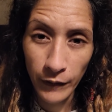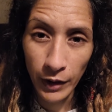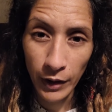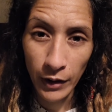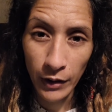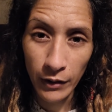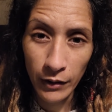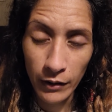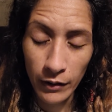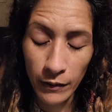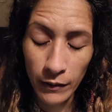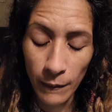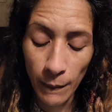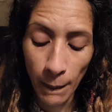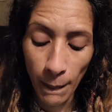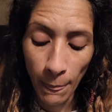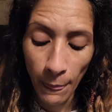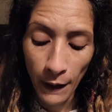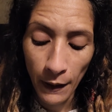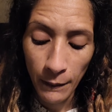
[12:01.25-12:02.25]
Okay?
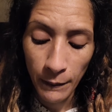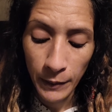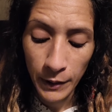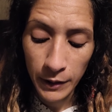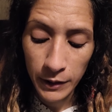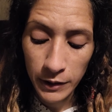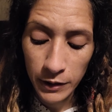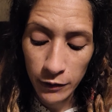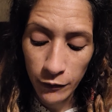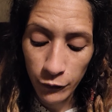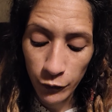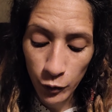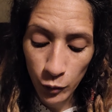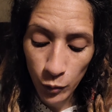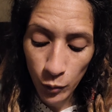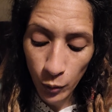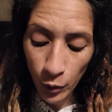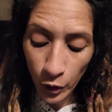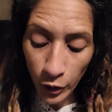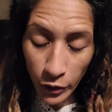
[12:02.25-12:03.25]
Because if you
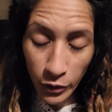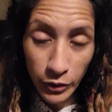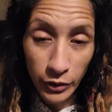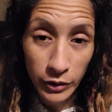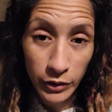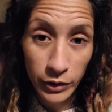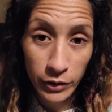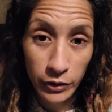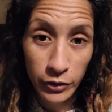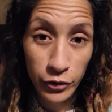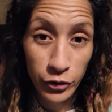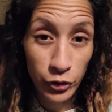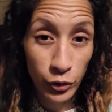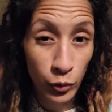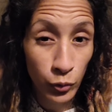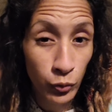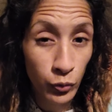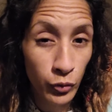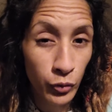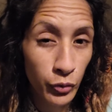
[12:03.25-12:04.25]
weren't so
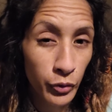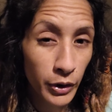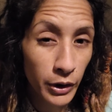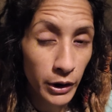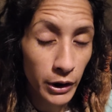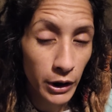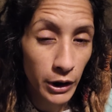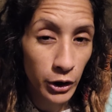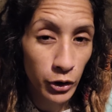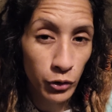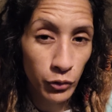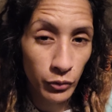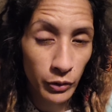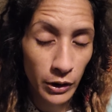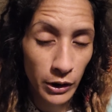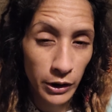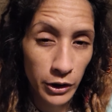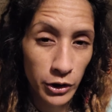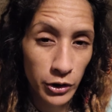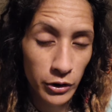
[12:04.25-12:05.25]
rooted in your
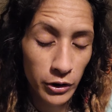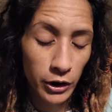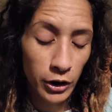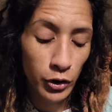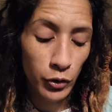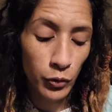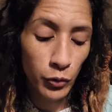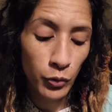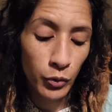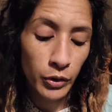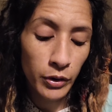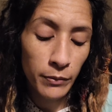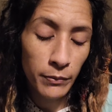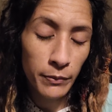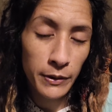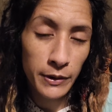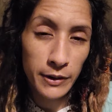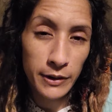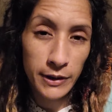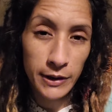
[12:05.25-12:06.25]
religion, then you wouldn't
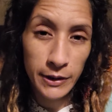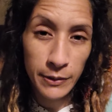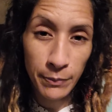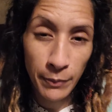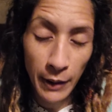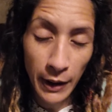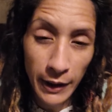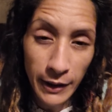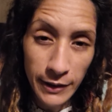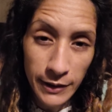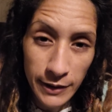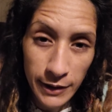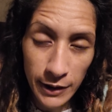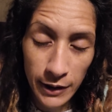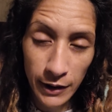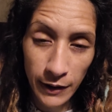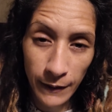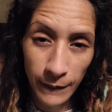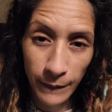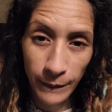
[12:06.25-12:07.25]
be
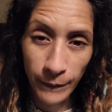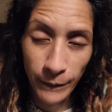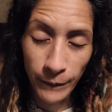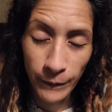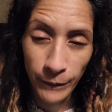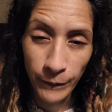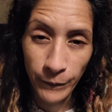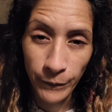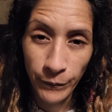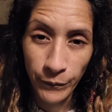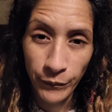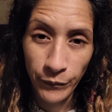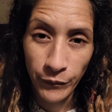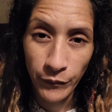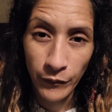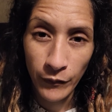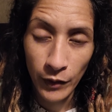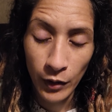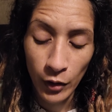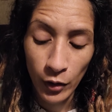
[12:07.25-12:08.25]
despising
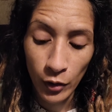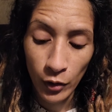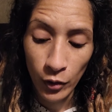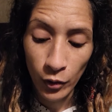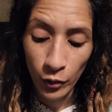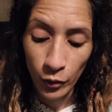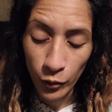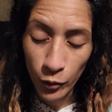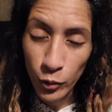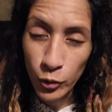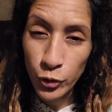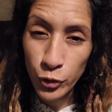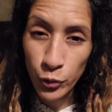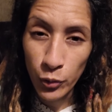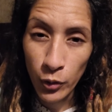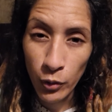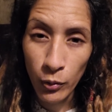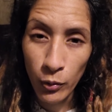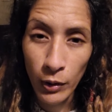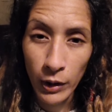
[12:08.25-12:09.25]
those
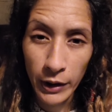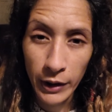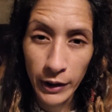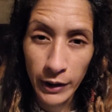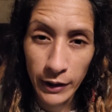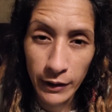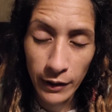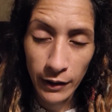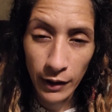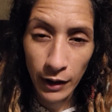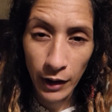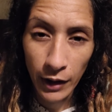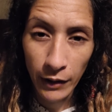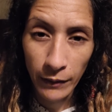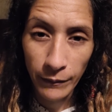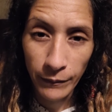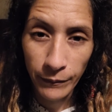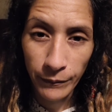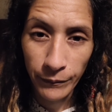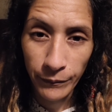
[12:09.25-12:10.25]
who are walking in the light.
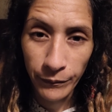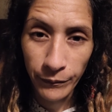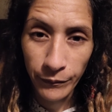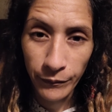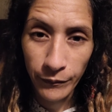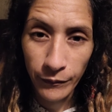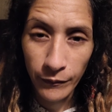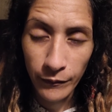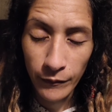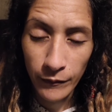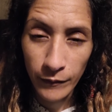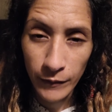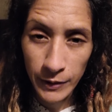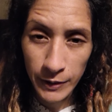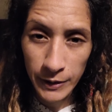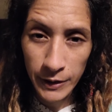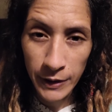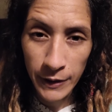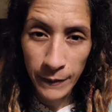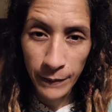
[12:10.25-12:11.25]
You
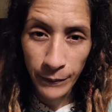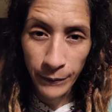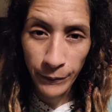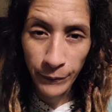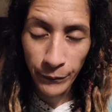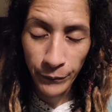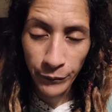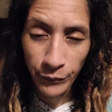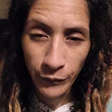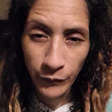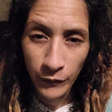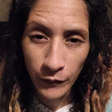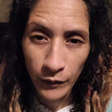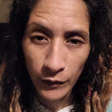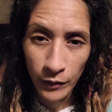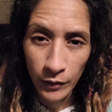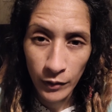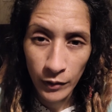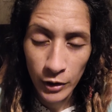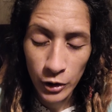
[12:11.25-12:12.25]
see?
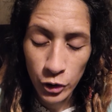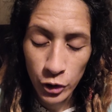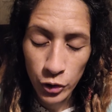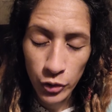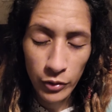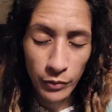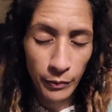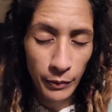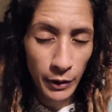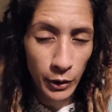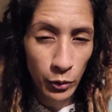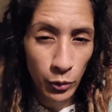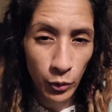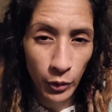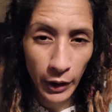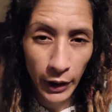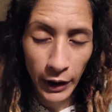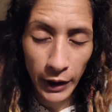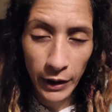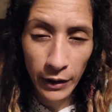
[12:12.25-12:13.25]
There shouldn't be no
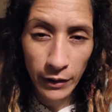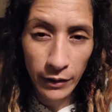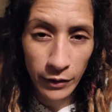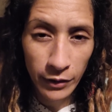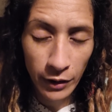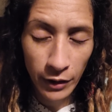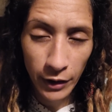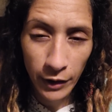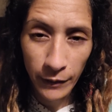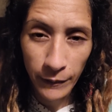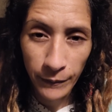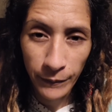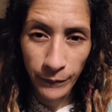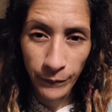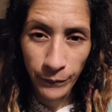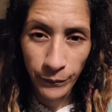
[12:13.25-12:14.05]
hate in there.